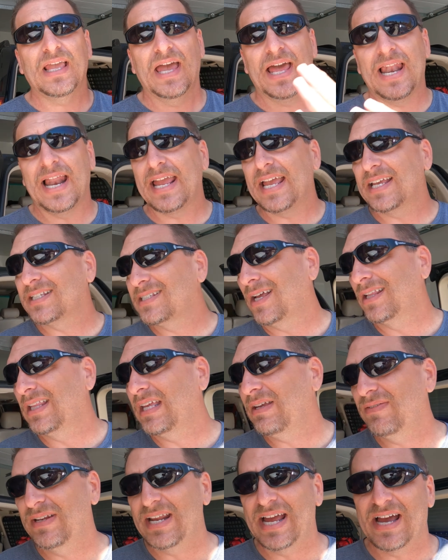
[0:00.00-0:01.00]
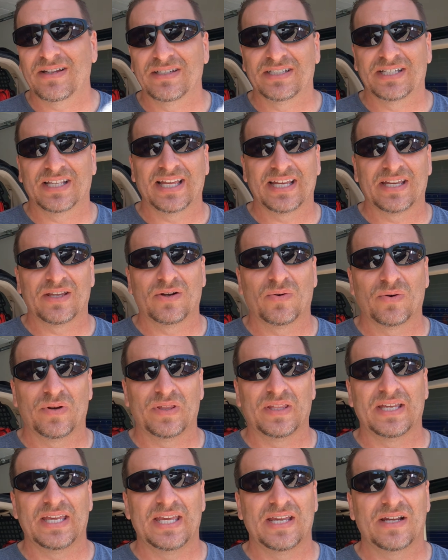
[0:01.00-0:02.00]
and I guess I'll leave it out until I can order
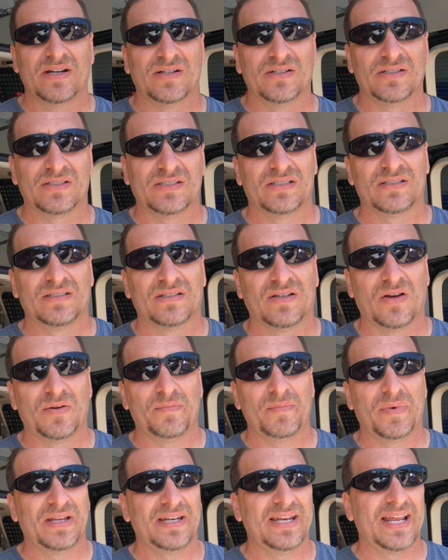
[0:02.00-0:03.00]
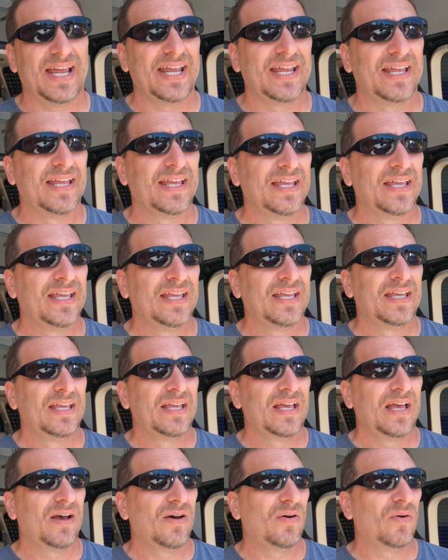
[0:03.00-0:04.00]
the gears on Monday.
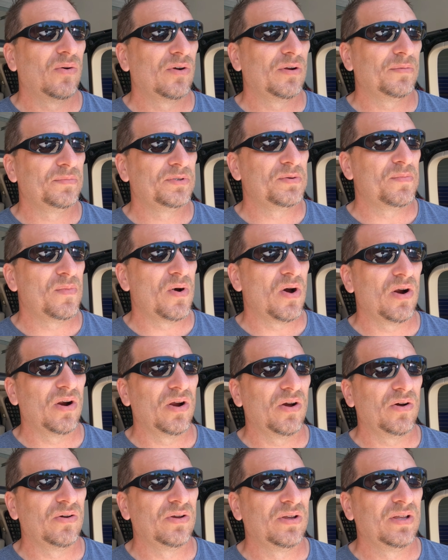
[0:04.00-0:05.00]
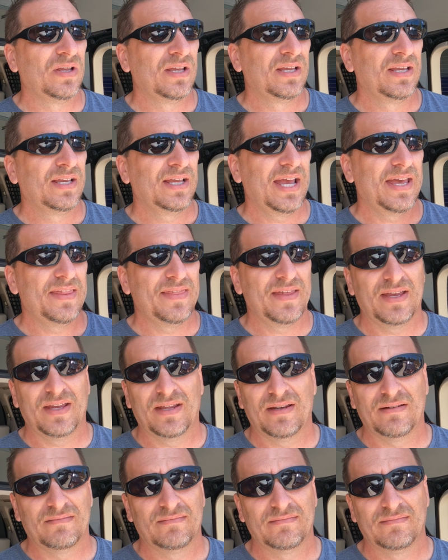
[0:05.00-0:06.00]
I'll order them tomorrow and
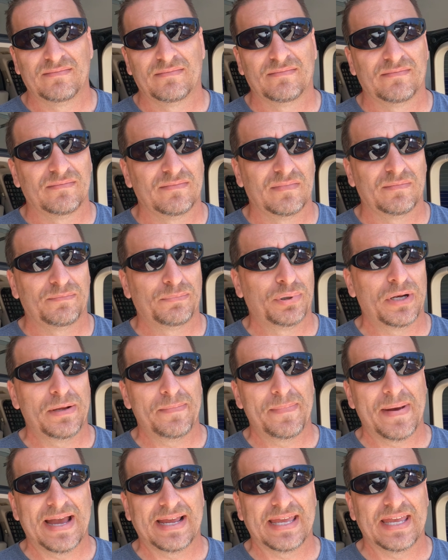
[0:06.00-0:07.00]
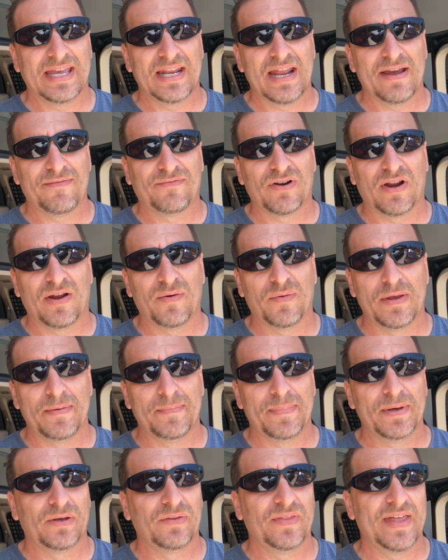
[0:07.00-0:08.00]
then put it back in after I
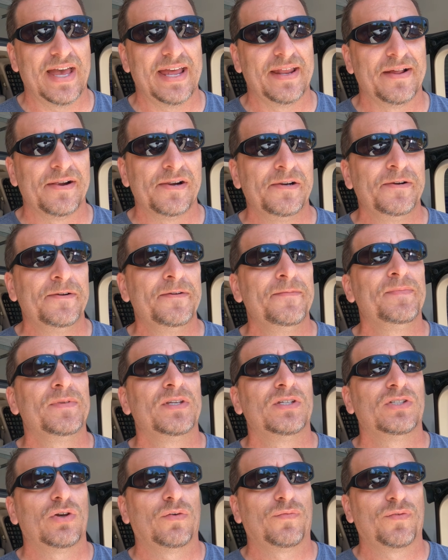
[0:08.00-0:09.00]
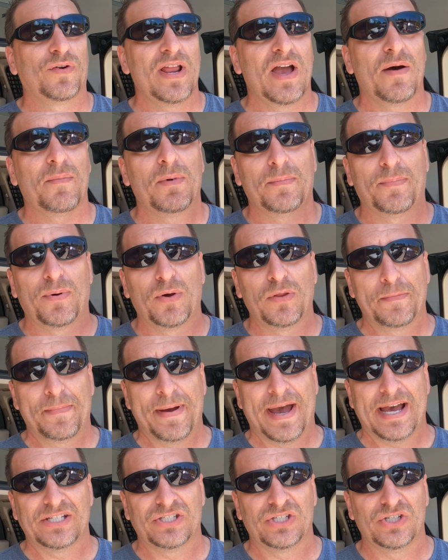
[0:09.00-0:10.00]
rebuild that. So for now, I'm going to pull the
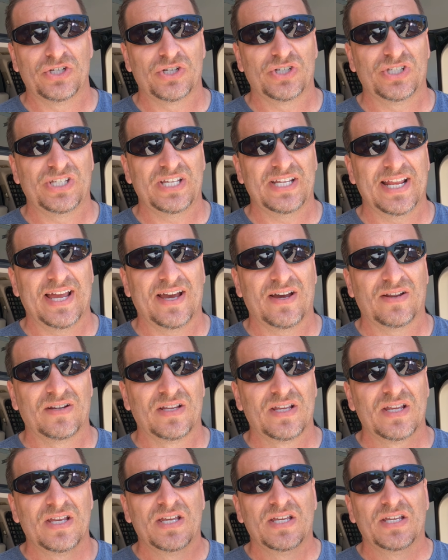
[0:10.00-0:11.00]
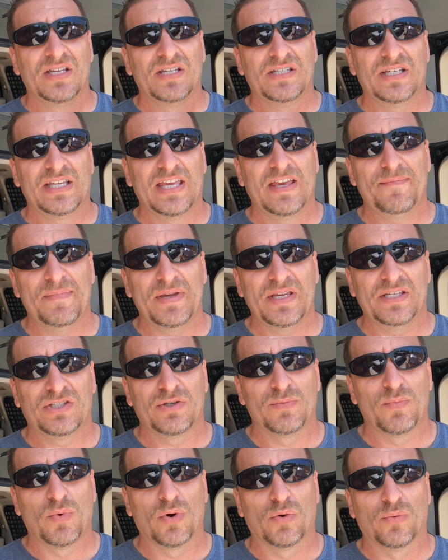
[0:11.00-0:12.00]
passenger seat out. To give me
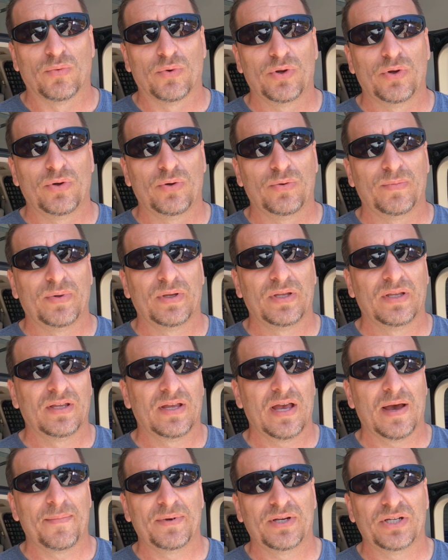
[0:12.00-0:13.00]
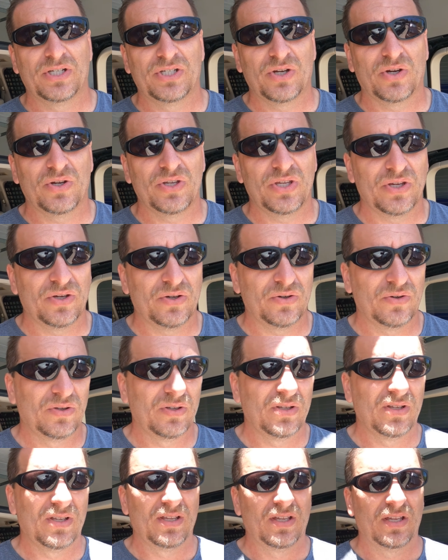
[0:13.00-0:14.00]
some more room, I'm going to show you,
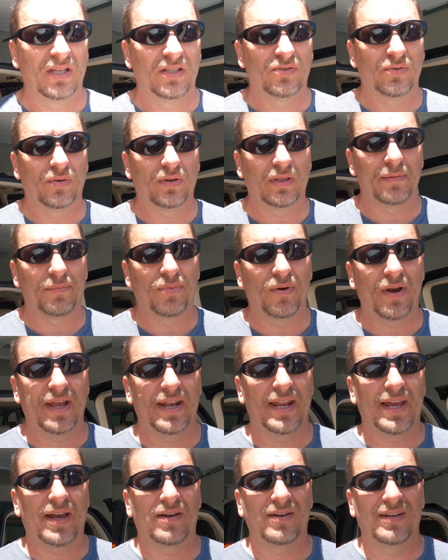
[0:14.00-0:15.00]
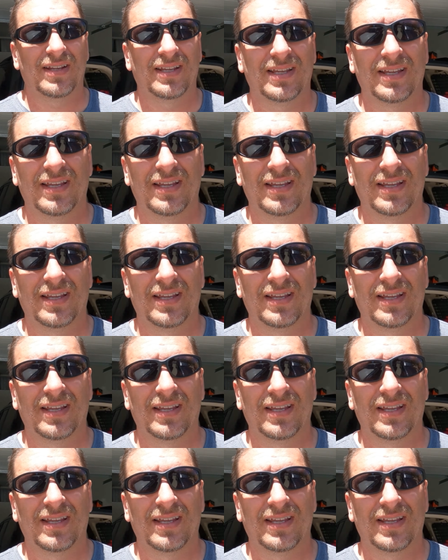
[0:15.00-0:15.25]
it's really bright out.